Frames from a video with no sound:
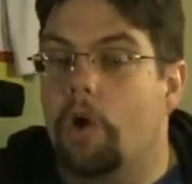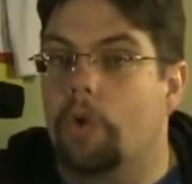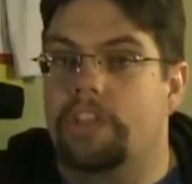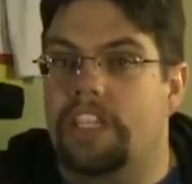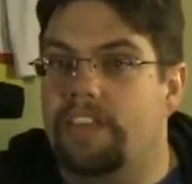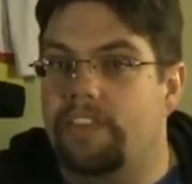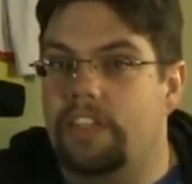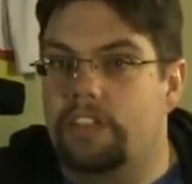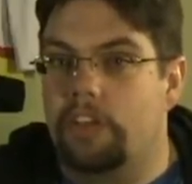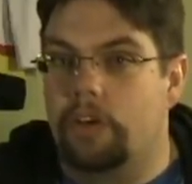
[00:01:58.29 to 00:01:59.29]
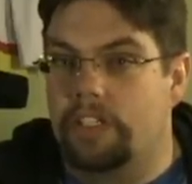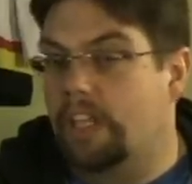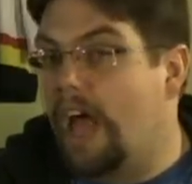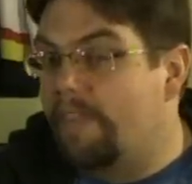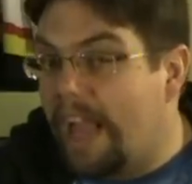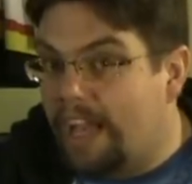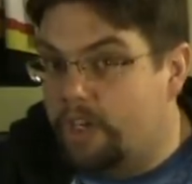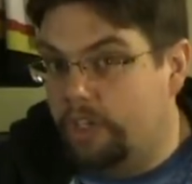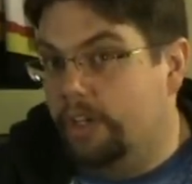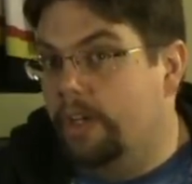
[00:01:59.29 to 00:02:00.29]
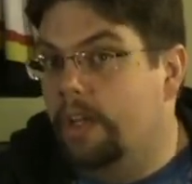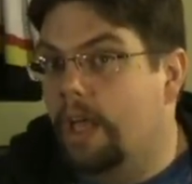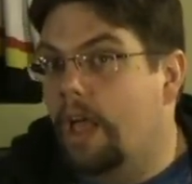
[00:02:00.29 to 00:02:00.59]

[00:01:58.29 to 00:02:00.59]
or TV series, live action,